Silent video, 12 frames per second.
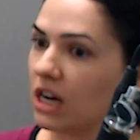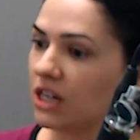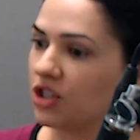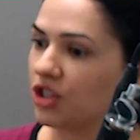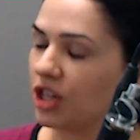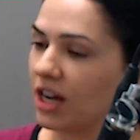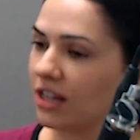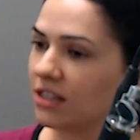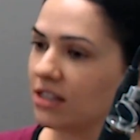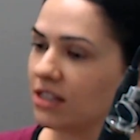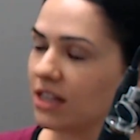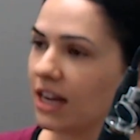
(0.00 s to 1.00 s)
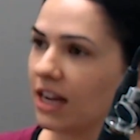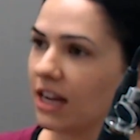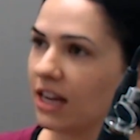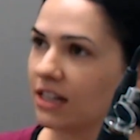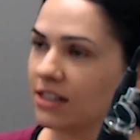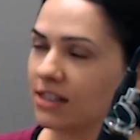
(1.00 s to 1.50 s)
adjust
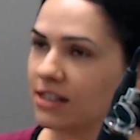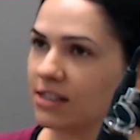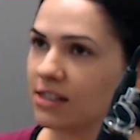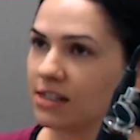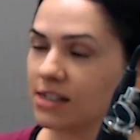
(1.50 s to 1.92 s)
and